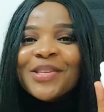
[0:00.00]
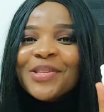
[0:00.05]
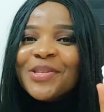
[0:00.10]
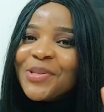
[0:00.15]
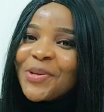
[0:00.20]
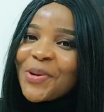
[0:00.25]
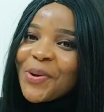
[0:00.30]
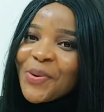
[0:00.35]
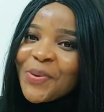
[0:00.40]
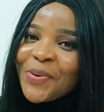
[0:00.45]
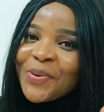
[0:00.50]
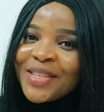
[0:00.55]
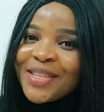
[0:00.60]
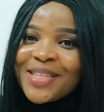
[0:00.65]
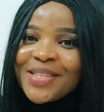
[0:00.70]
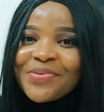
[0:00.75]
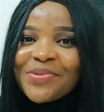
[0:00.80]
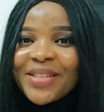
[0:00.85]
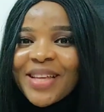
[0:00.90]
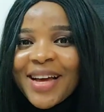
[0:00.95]
So
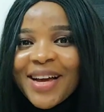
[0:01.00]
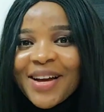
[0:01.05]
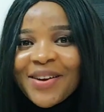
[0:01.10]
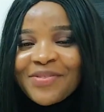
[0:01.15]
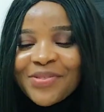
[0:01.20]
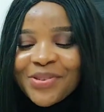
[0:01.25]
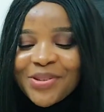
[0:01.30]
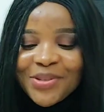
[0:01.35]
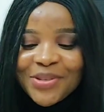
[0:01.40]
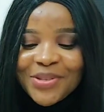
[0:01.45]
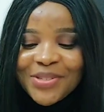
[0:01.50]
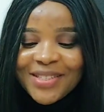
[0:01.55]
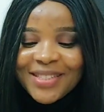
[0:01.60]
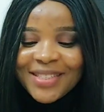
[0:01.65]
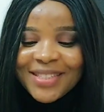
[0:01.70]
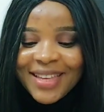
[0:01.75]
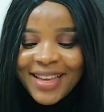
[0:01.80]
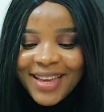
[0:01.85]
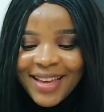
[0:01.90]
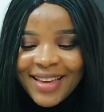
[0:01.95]
this is what I have for you
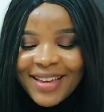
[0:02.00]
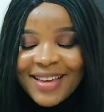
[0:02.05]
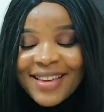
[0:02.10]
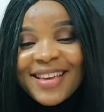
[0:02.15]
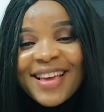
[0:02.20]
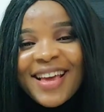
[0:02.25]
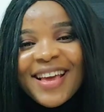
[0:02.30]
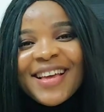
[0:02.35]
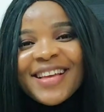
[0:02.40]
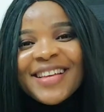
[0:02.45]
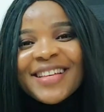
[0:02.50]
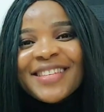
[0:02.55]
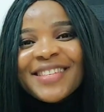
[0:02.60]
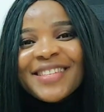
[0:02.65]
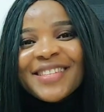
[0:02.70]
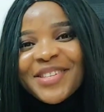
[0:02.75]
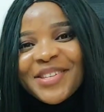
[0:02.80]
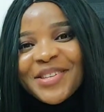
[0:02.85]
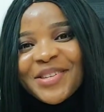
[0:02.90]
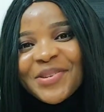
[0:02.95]
today.
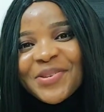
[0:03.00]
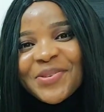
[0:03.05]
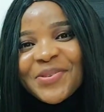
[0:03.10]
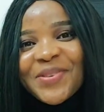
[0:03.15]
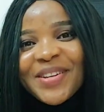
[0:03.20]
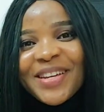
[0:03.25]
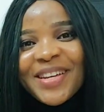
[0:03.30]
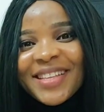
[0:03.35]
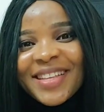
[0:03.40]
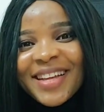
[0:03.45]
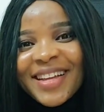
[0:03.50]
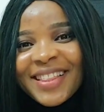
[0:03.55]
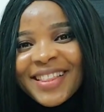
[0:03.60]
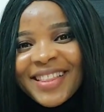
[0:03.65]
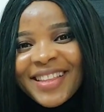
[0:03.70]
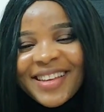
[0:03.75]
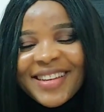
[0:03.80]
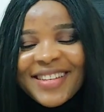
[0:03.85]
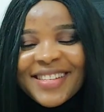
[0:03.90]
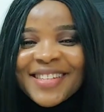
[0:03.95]
See you in our
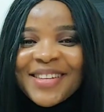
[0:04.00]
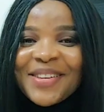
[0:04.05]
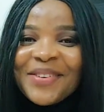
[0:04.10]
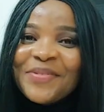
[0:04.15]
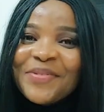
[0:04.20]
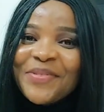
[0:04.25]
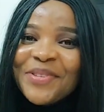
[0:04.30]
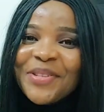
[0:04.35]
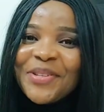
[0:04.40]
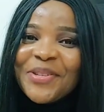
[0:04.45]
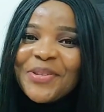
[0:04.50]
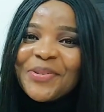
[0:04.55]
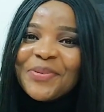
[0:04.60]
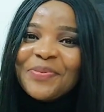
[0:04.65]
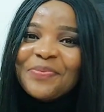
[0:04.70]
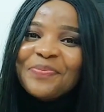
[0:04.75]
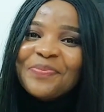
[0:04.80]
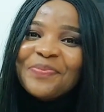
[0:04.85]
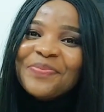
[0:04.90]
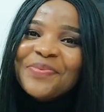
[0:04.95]
next
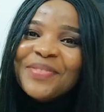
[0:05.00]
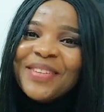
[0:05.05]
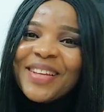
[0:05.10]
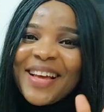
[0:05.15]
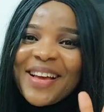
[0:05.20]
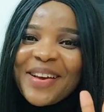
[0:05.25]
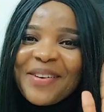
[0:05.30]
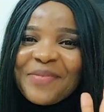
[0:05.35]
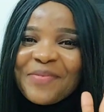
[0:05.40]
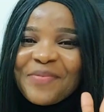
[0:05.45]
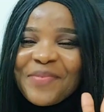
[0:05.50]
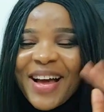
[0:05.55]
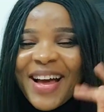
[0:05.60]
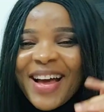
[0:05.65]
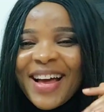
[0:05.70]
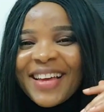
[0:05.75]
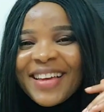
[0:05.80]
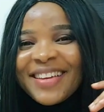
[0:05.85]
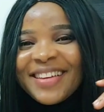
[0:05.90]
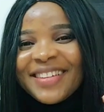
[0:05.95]
video.
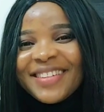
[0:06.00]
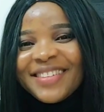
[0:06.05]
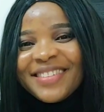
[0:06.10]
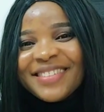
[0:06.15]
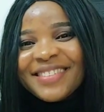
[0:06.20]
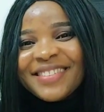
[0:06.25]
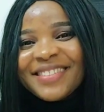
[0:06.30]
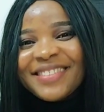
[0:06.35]
Bye.